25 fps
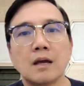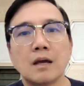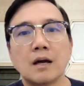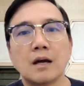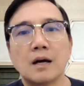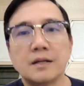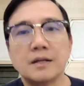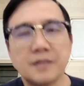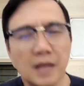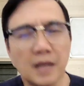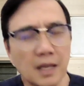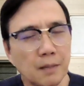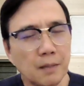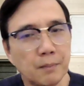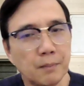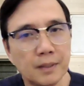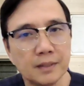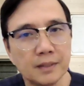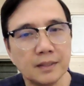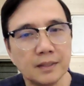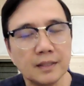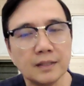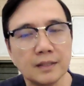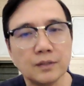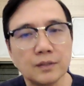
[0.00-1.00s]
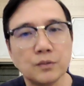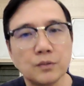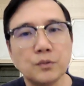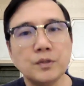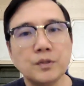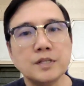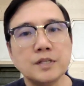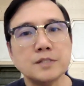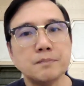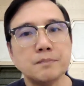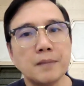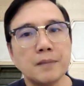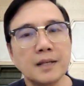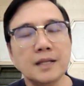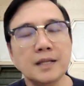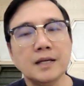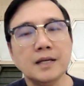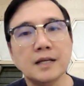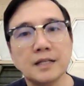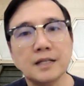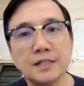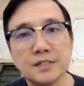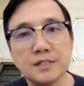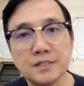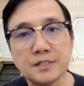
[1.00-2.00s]
A diabetic who is
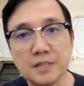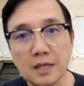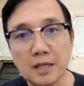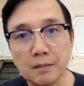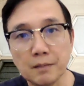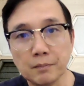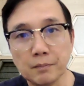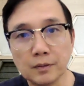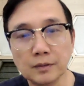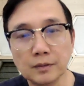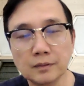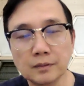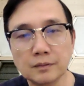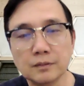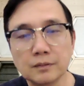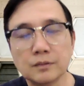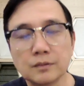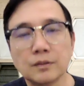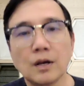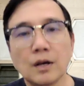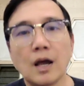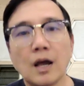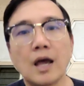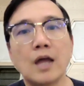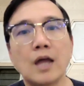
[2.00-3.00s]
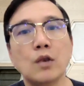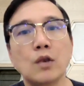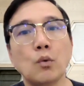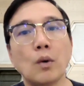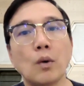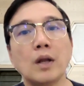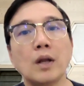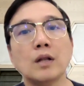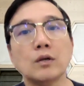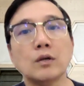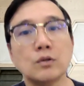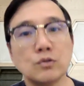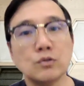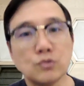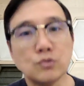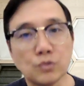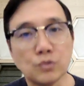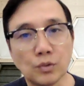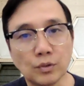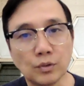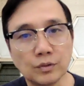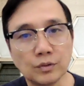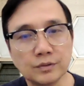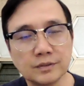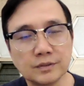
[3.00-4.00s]
medically stable and well
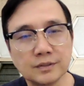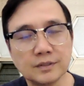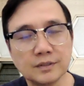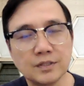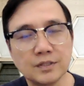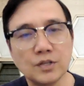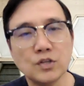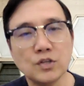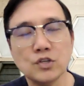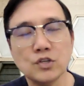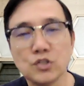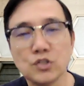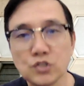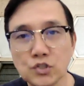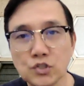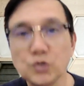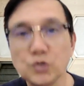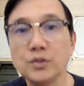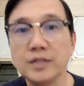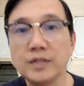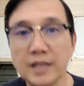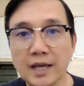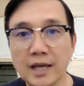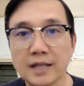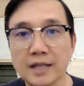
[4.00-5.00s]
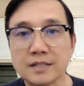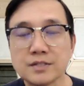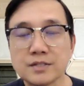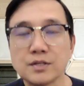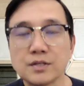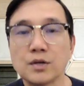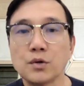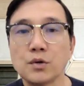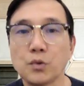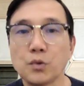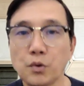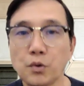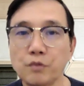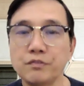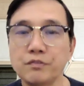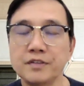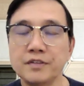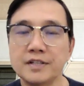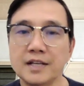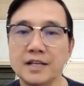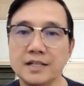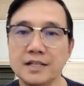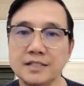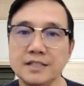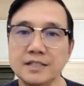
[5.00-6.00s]
controlled should get
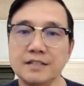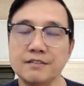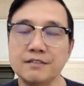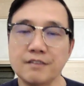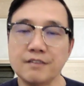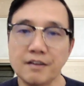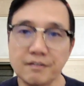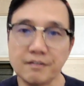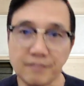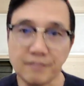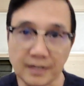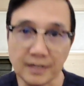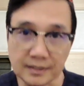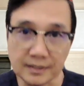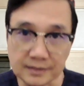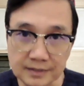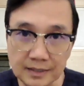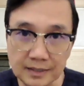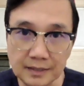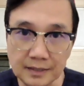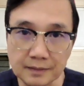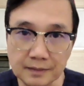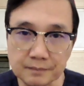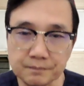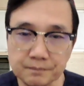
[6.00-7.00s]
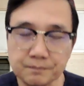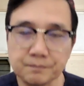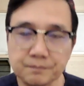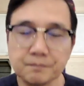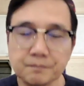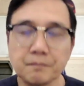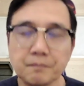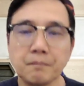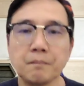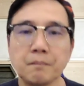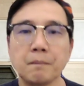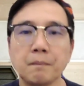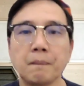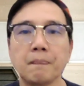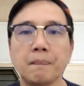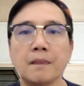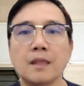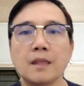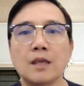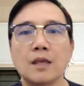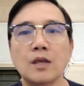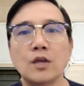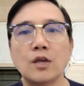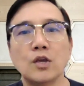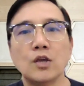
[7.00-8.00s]
COVID-19 vaccine.
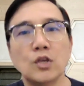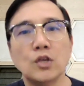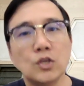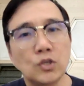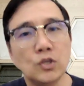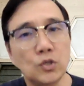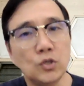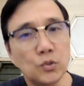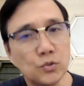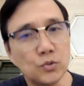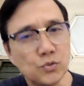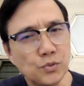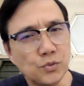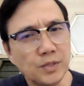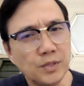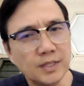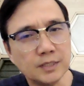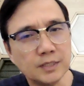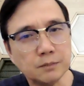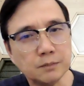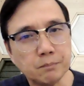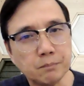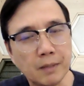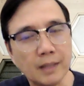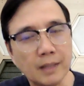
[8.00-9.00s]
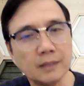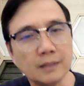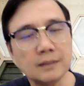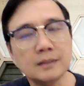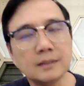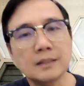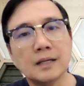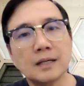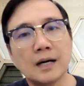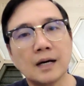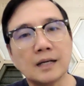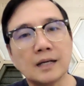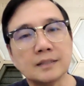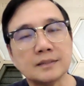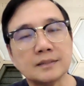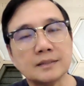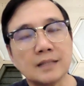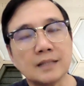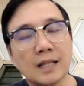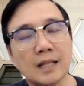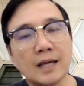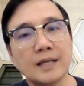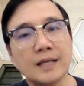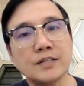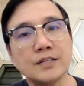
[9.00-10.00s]
You do expect a
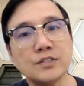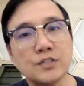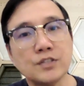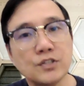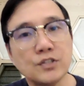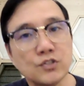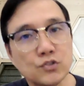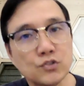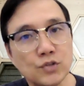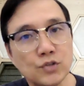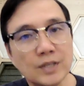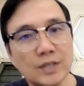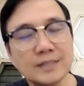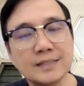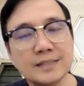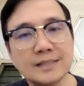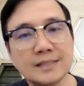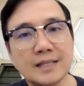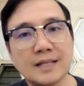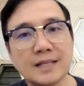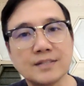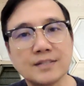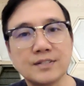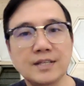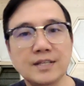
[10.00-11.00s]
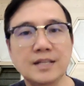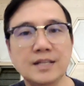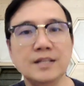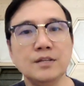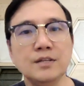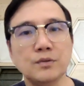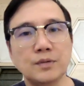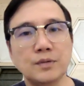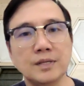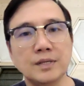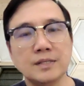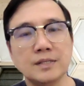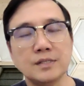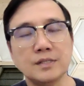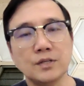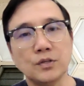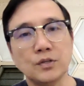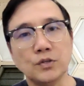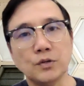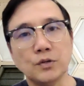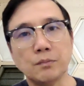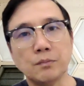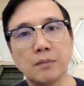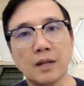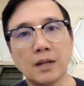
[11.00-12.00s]
slight transient increase in
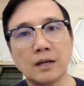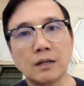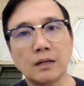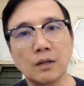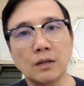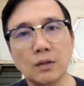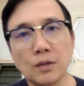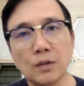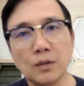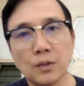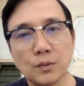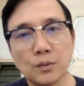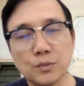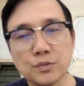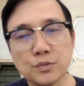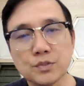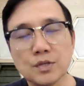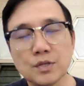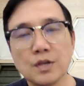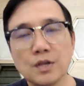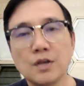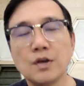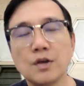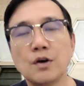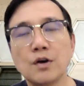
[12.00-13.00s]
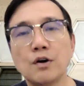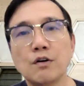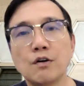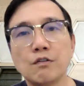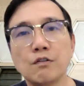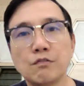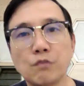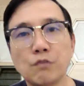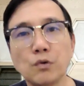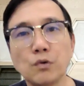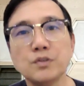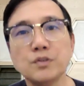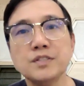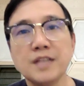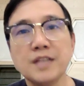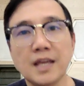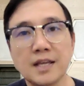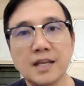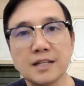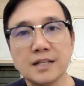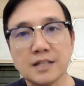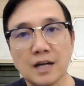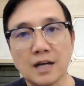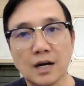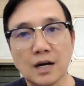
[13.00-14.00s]
your blood glucose 48
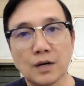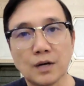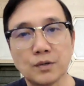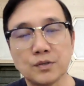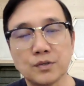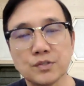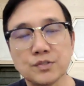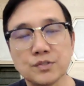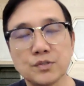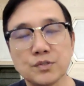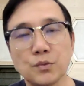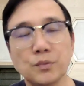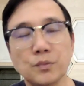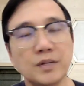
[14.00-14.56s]
hours